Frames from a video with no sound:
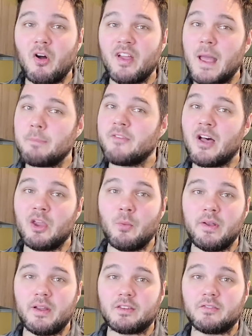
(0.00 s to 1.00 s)
small cap
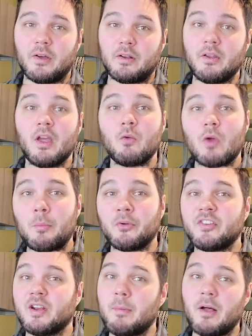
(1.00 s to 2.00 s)
value index fund
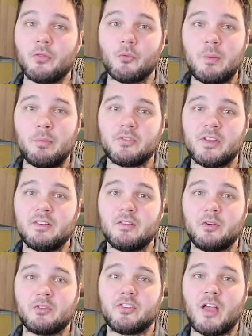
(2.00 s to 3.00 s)
represent about 3%
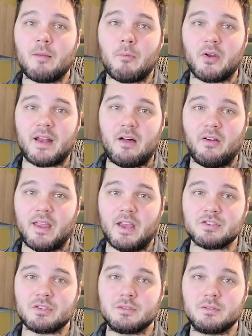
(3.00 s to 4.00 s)
of your stock market
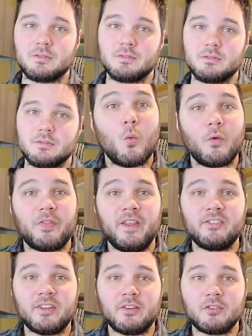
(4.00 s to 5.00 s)
allocation. With
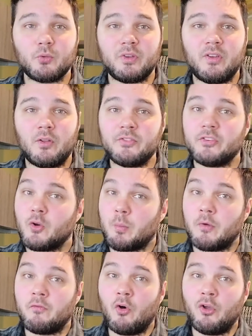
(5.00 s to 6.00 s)
these industry tilts,
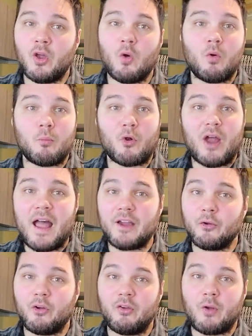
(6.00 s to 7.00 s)
your portfolio will more
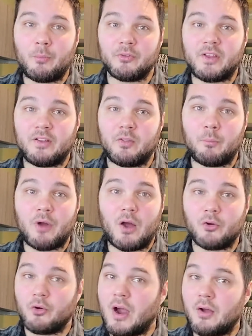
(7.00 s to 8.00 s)
accurately represent the
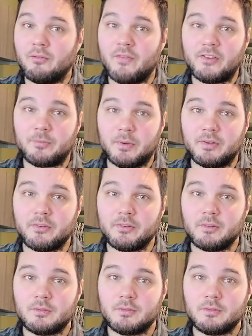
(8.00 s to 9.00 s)
broader crowd
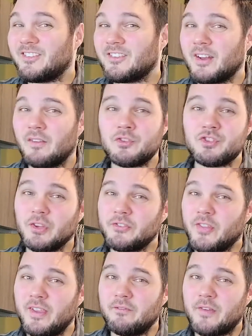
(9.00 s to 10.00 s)
investments, instead of
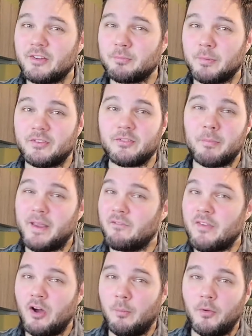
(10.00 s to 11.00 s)
just the investments made
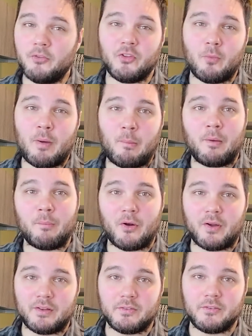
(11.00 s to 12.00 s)
available to the public
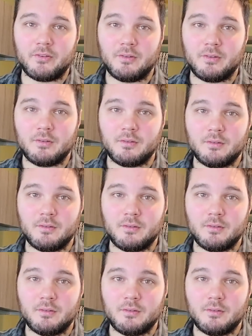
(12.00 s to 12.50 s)
markets.